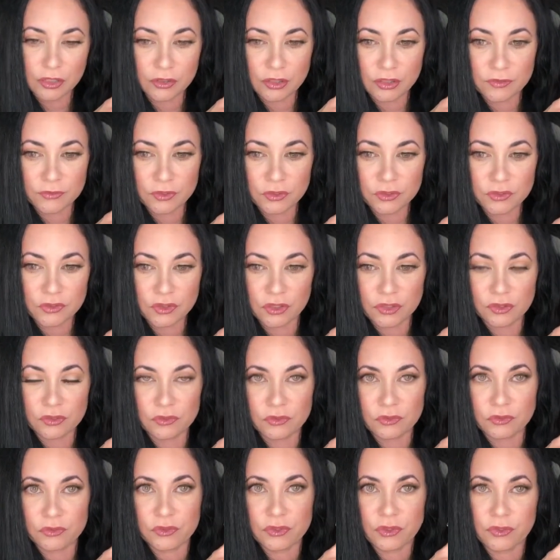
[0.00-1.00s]
I'm just trying to
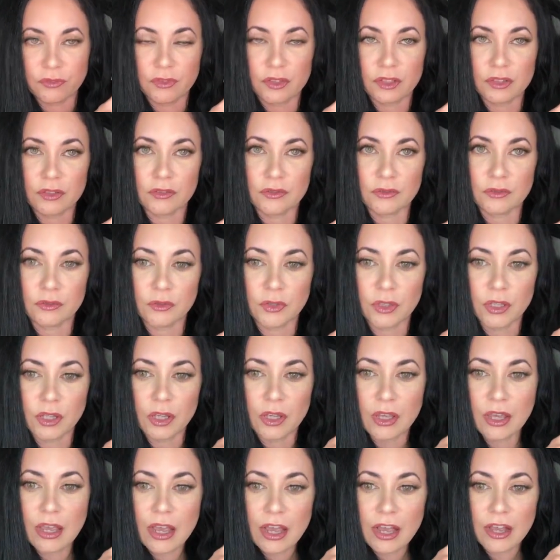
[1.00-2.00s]
do something to
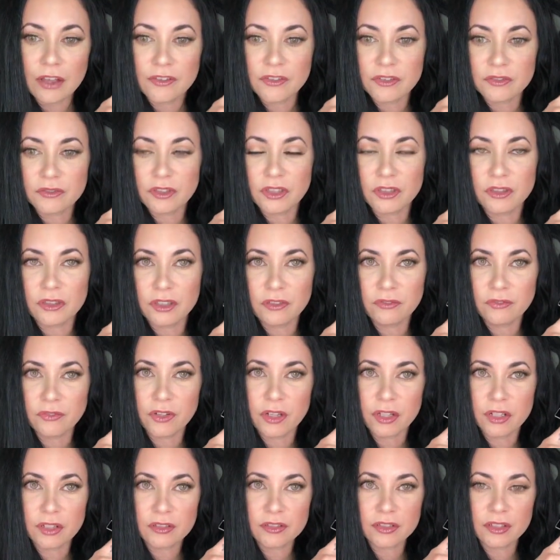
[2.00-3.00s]
have something
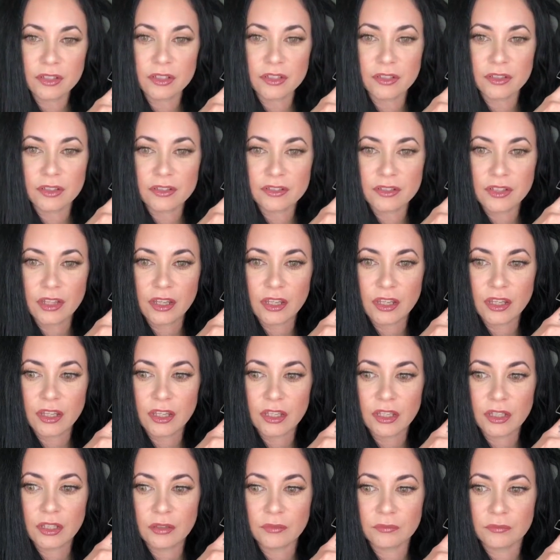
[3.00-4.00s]
different instead of the
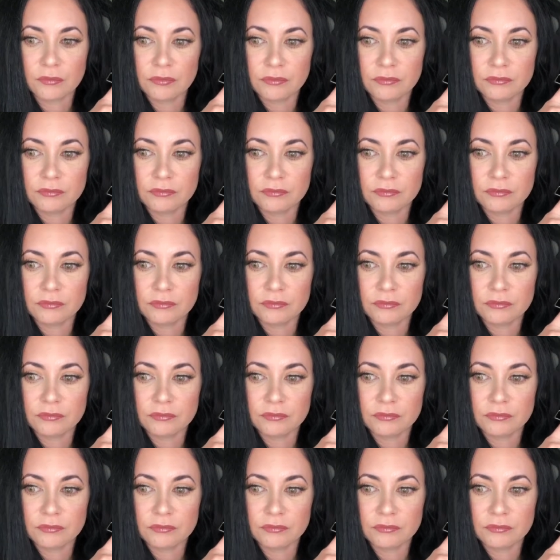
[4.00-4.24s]
same